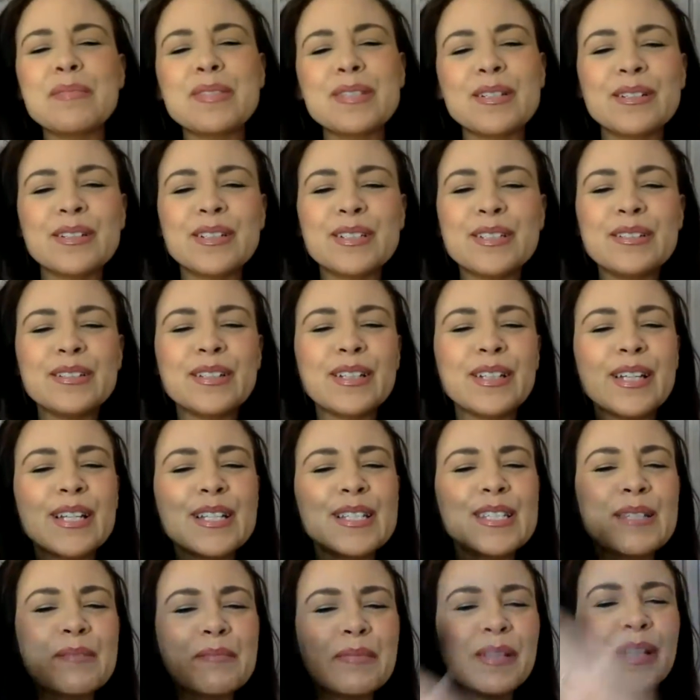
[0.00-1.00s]
certain you can
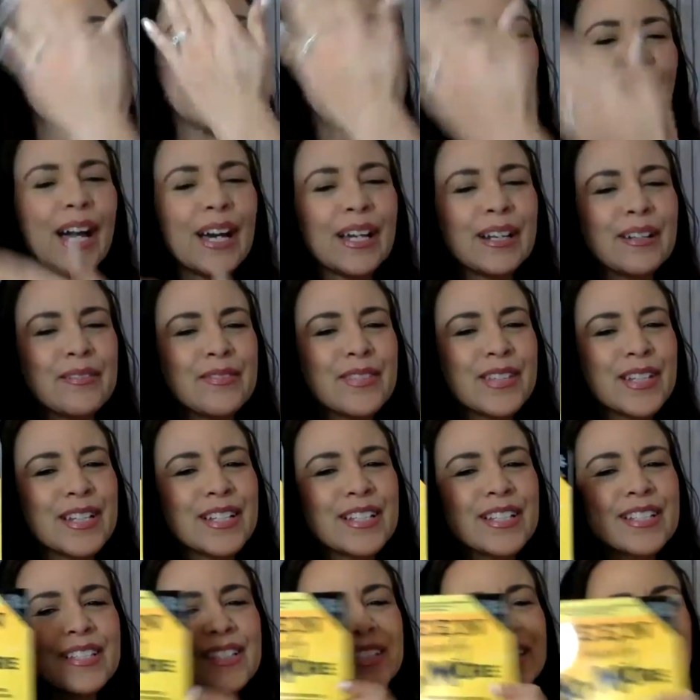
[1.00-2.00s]
get something out of
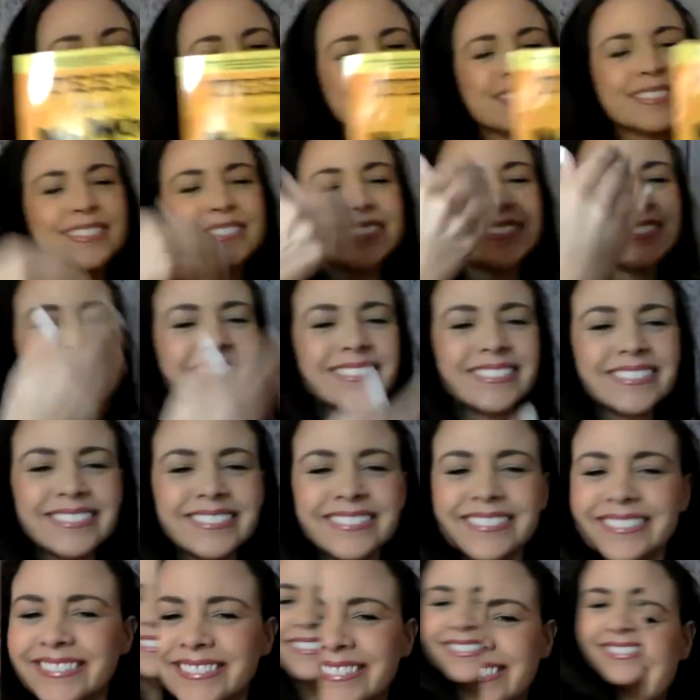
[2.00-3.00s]
this.
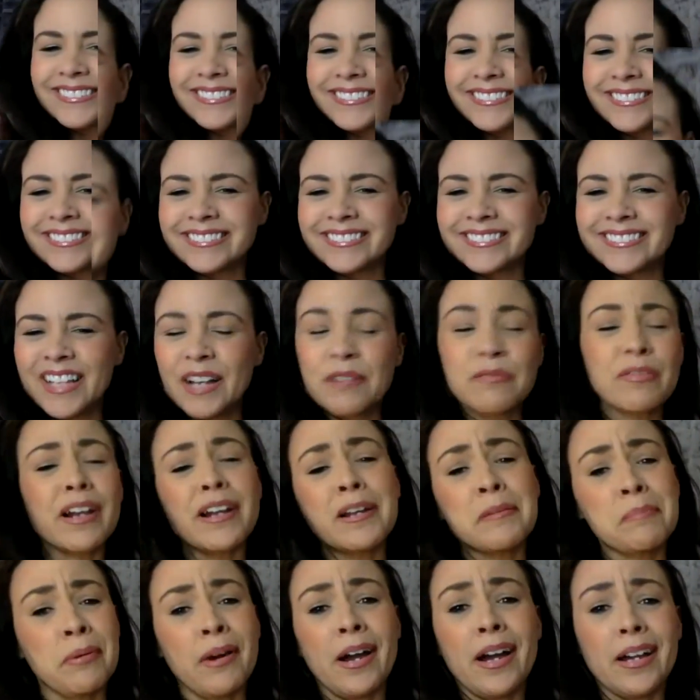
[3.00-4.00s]
I'm
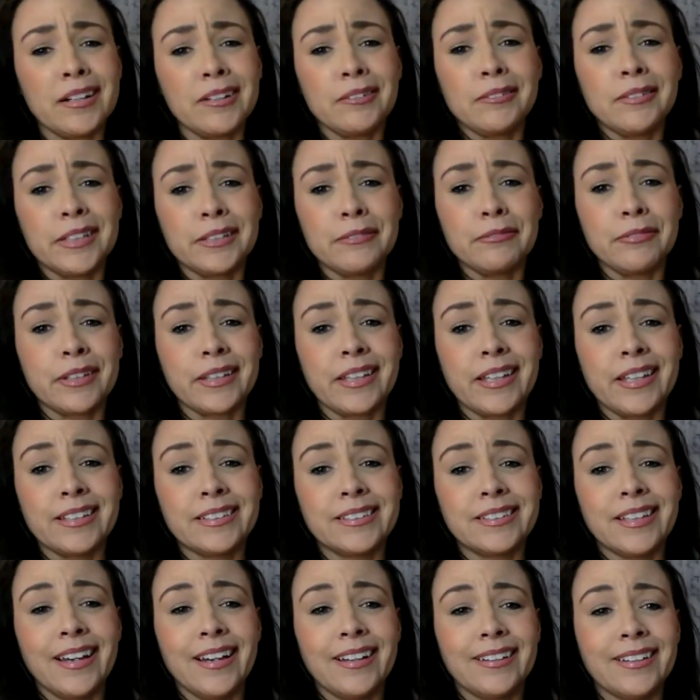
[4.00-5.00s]
very proud of it, if you
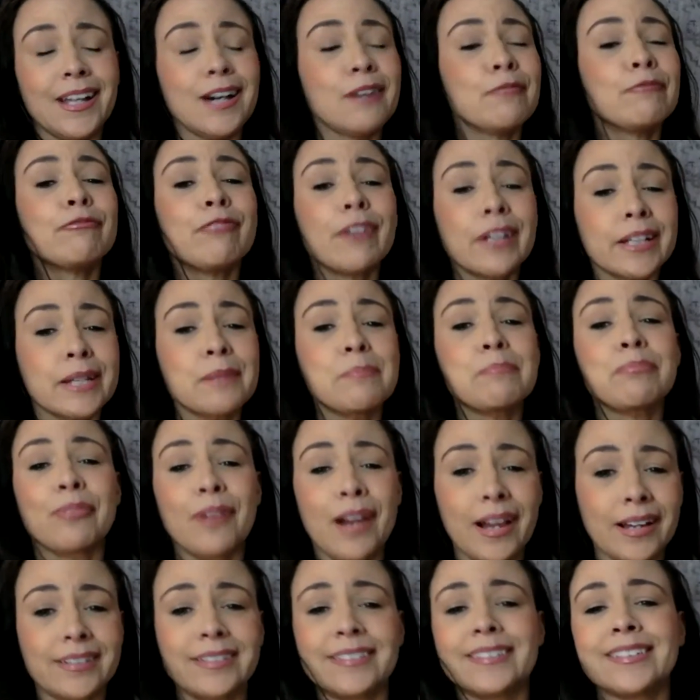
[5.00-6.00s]
can't tell. I'm freaking
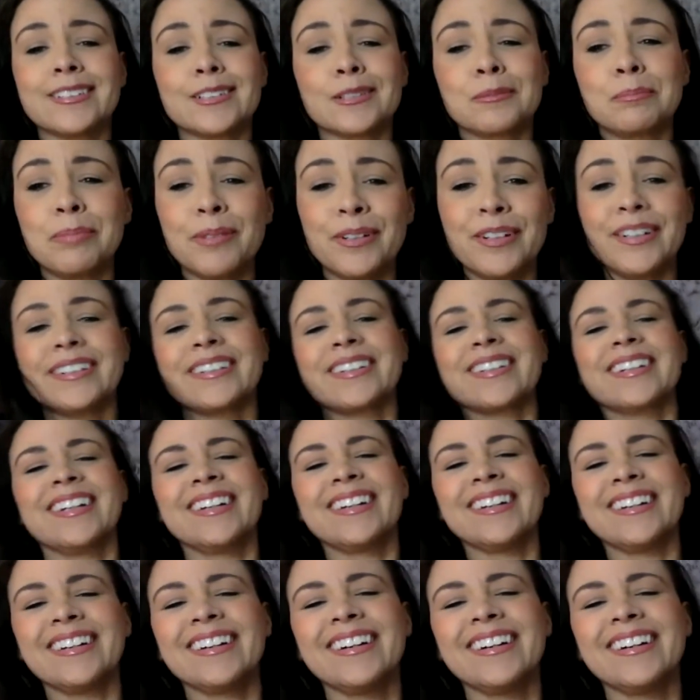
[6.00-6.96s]
proud of this book. A,